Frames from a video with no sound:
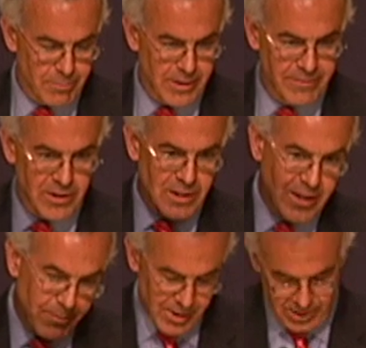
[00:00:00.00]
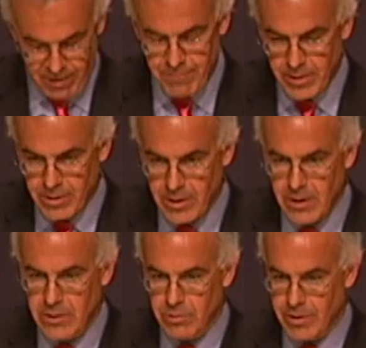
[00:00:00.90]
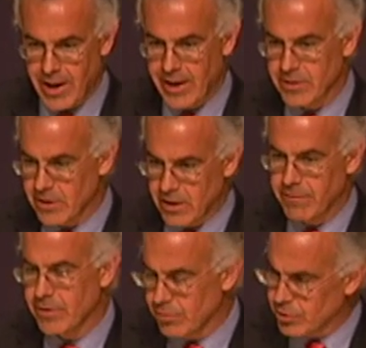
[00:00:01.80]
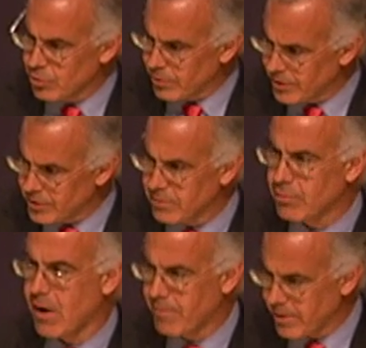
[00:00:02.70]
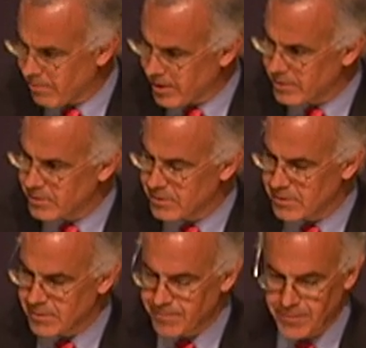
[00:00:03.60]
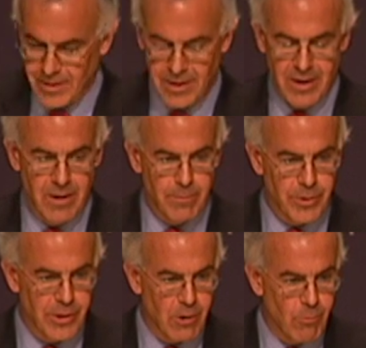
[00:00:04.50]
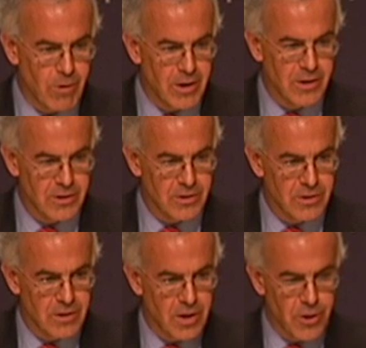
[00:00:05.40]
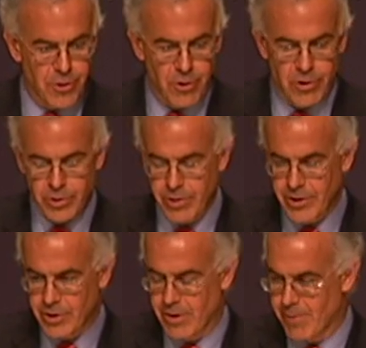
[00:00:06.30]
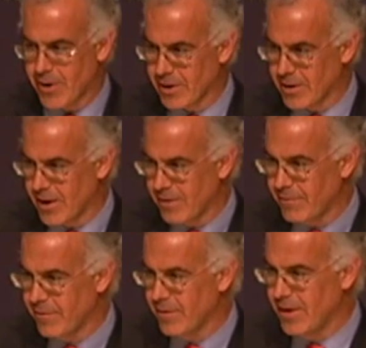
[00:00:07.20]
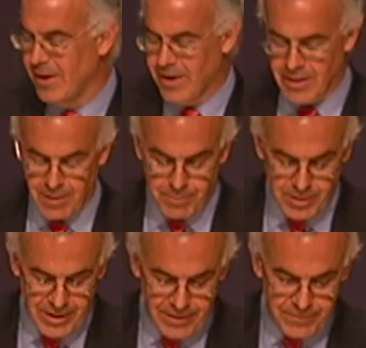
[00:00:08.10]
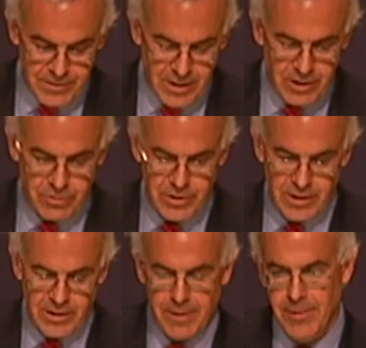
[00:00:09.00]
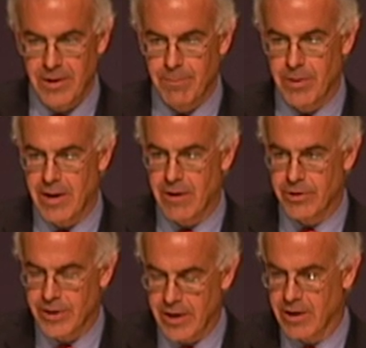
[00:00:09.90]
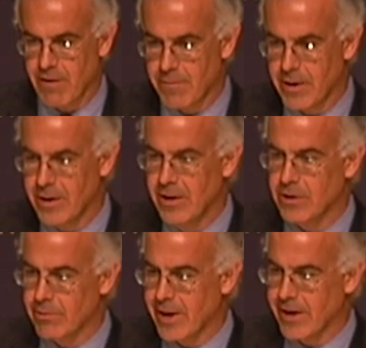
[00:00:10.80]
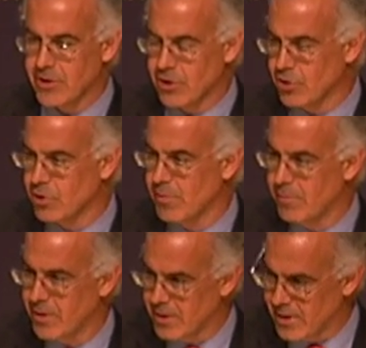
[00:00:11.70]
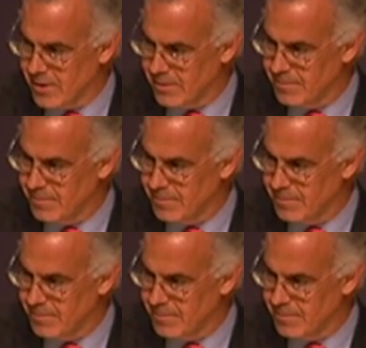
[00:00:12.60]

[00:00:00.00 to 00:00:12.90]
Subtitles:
that believes in limited government to enhance individual choice and property rights. But there was a third tradition in American life that believed in using limited but energetic government to enhance social mobility,